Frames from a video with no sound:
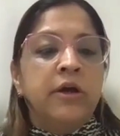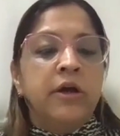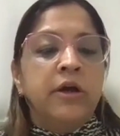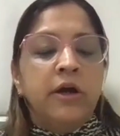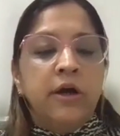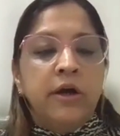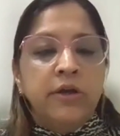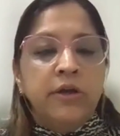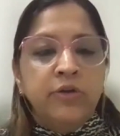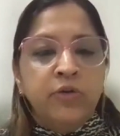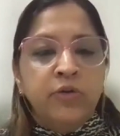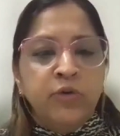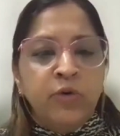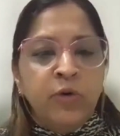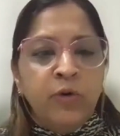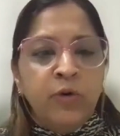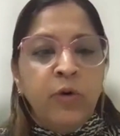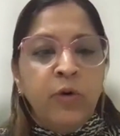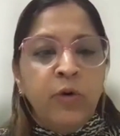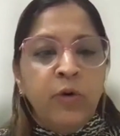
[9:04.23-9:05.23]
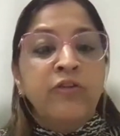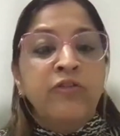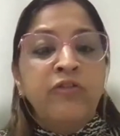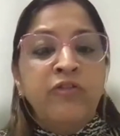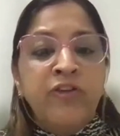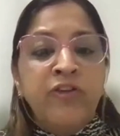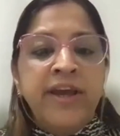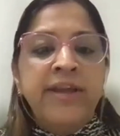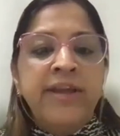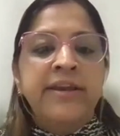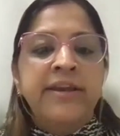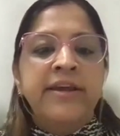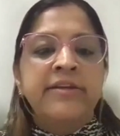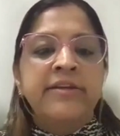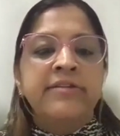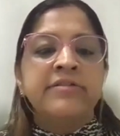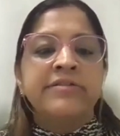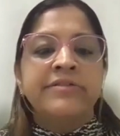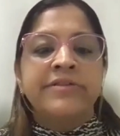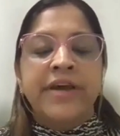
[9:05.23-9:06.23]
on
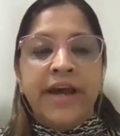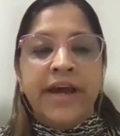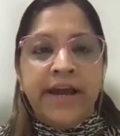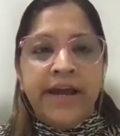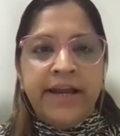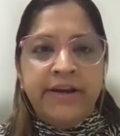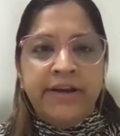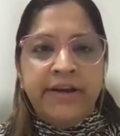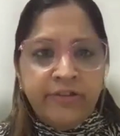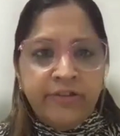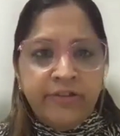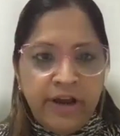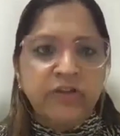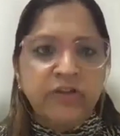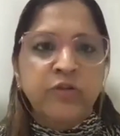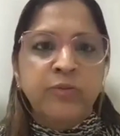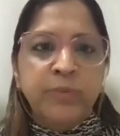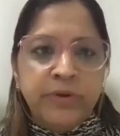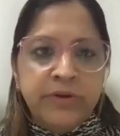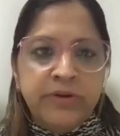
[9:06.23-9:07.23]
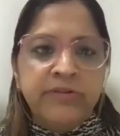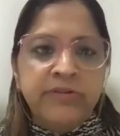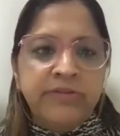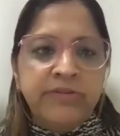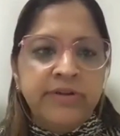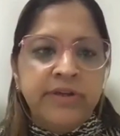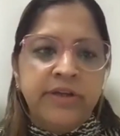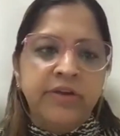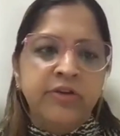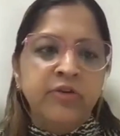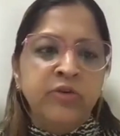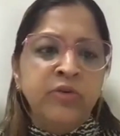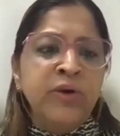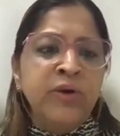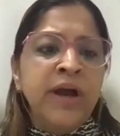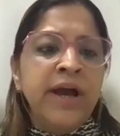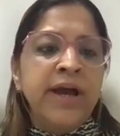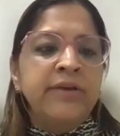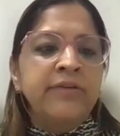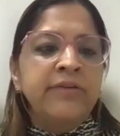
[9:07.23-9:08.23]
fairness and transparency,
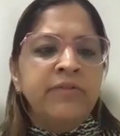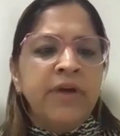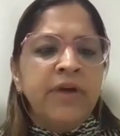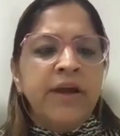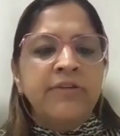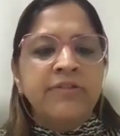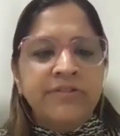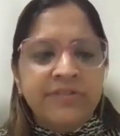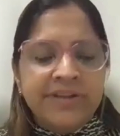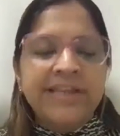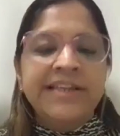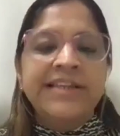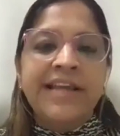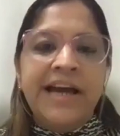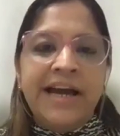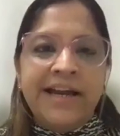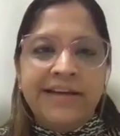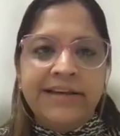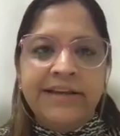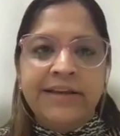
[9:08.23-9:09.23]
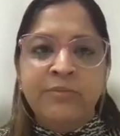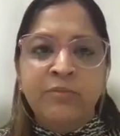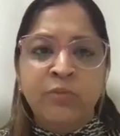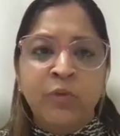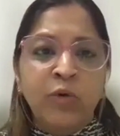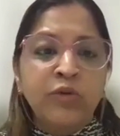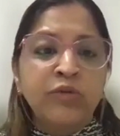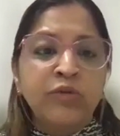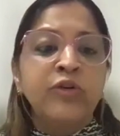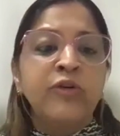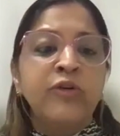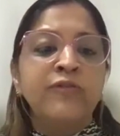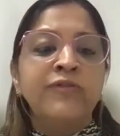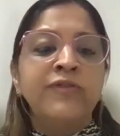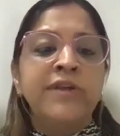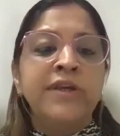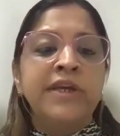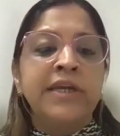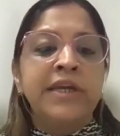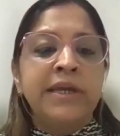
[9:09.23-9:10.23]
and I've seen that in most of
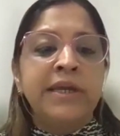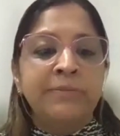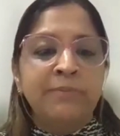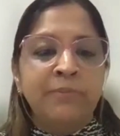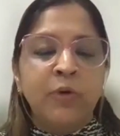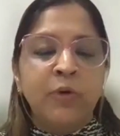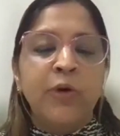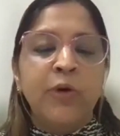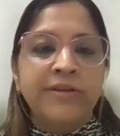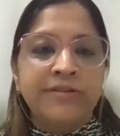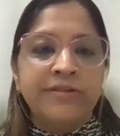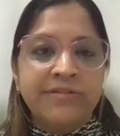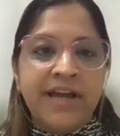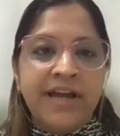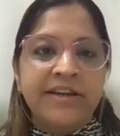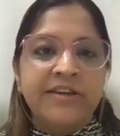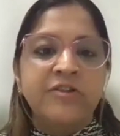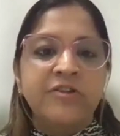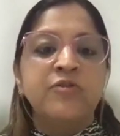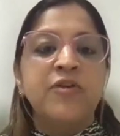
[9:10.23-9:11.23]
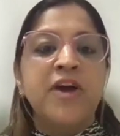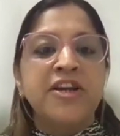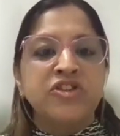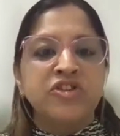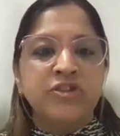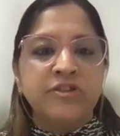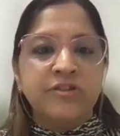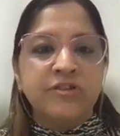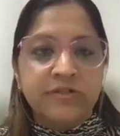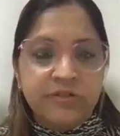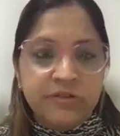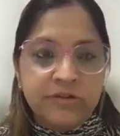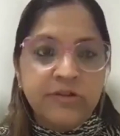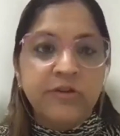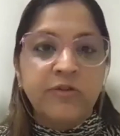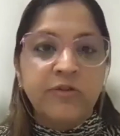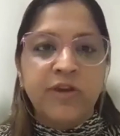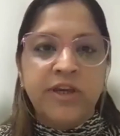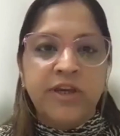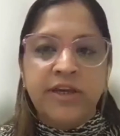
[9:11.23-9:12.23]
the employee satisfaction
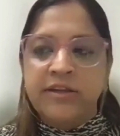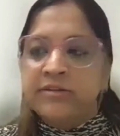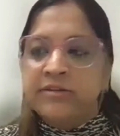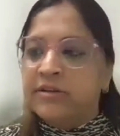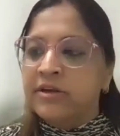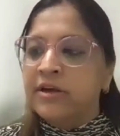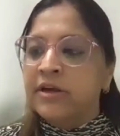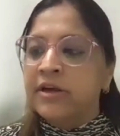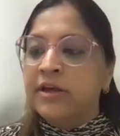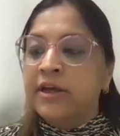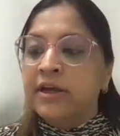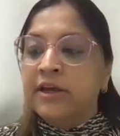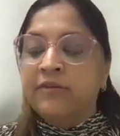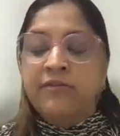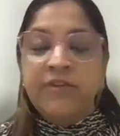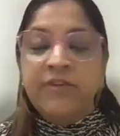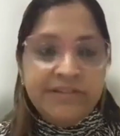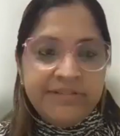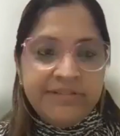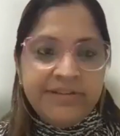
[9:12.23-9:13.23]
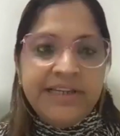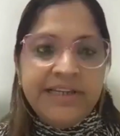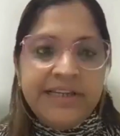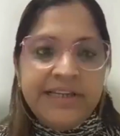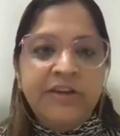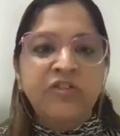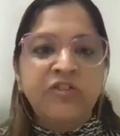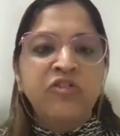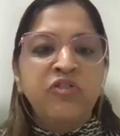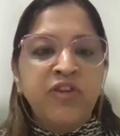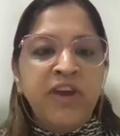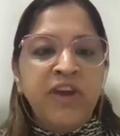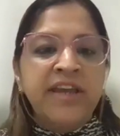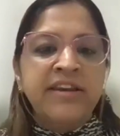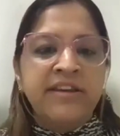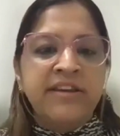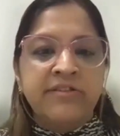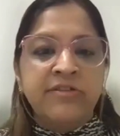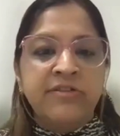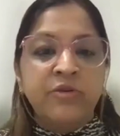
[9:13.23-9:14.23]
surveys, we see
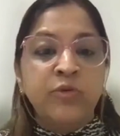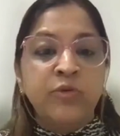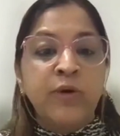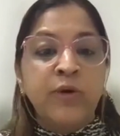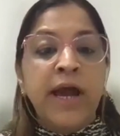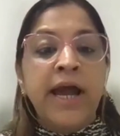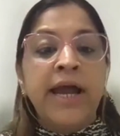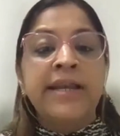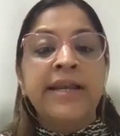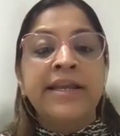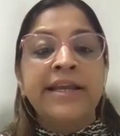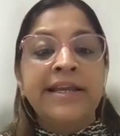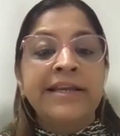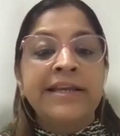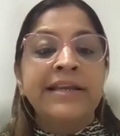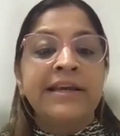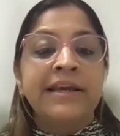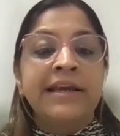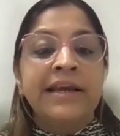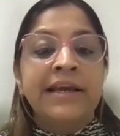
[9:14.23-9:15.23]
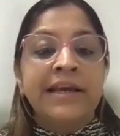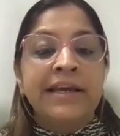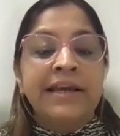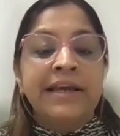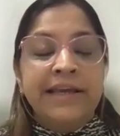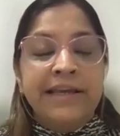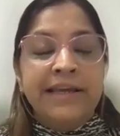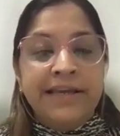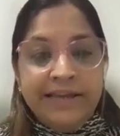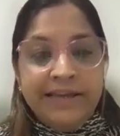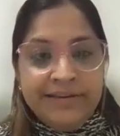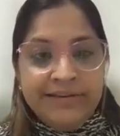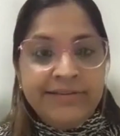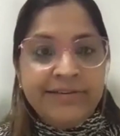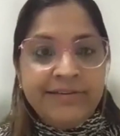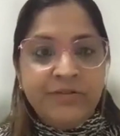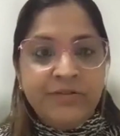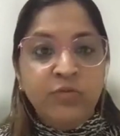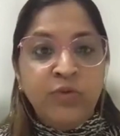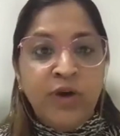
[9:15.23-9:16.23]
fairness, and it
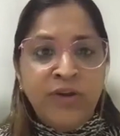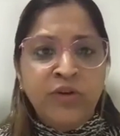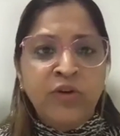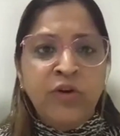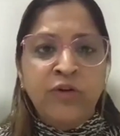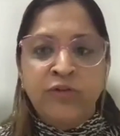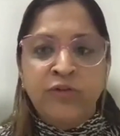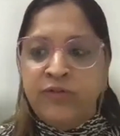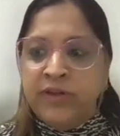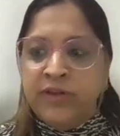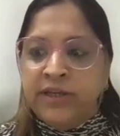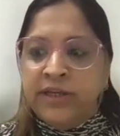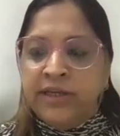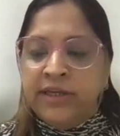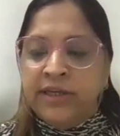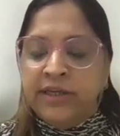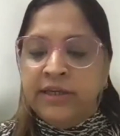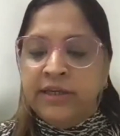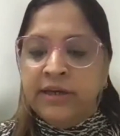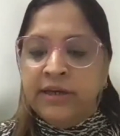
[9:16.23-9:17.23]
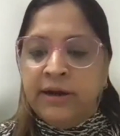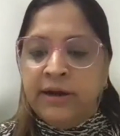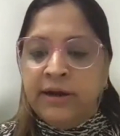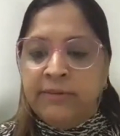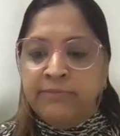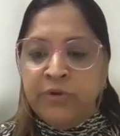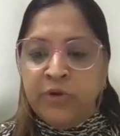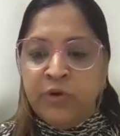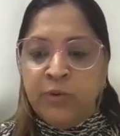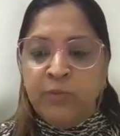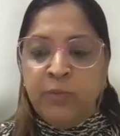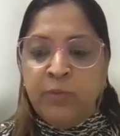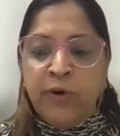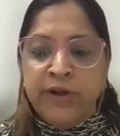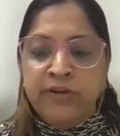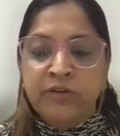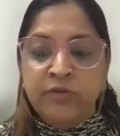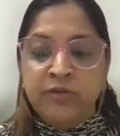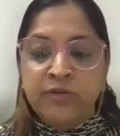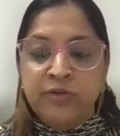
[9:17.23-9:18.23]
is one of the
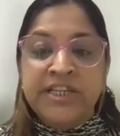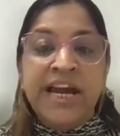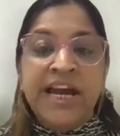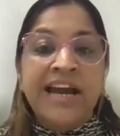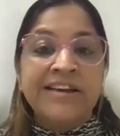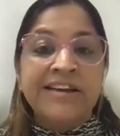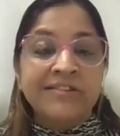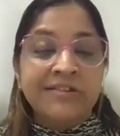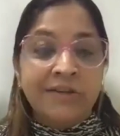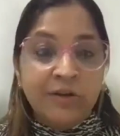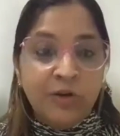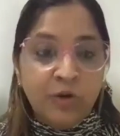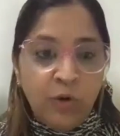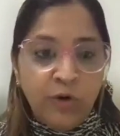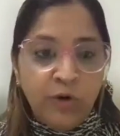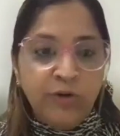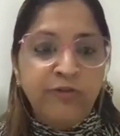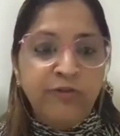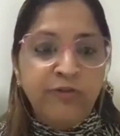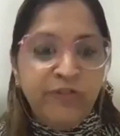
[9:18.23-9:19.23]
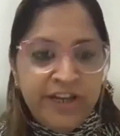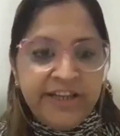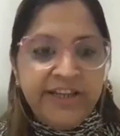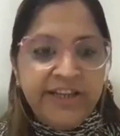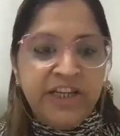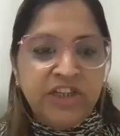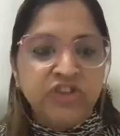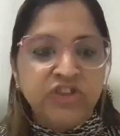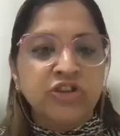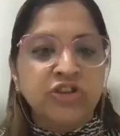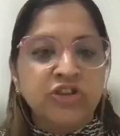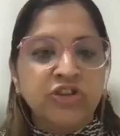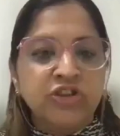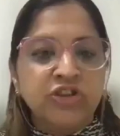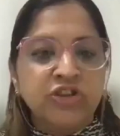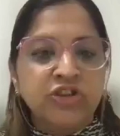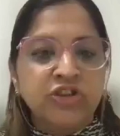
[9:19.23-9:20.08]
points which has a lot of weightage.